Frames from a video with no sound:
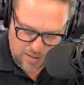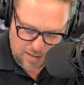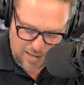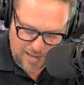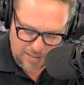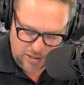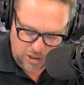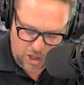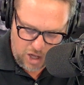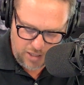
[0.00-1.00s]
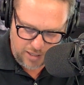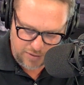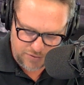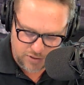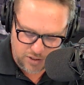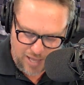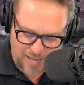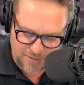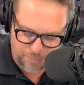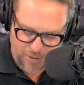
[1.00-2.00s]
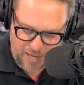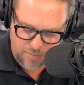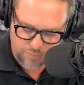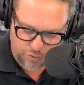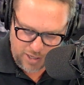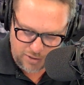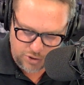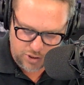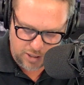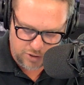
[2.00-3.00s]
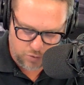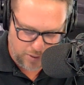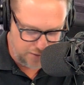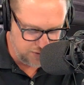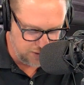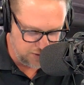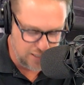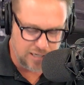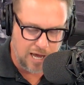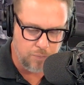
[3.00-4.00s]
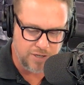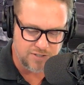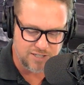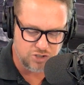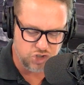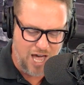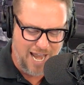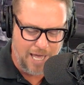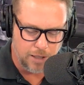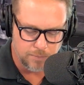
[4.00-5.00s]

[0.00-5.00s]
and longest glass-bottom bridge in 2016? Owings said China.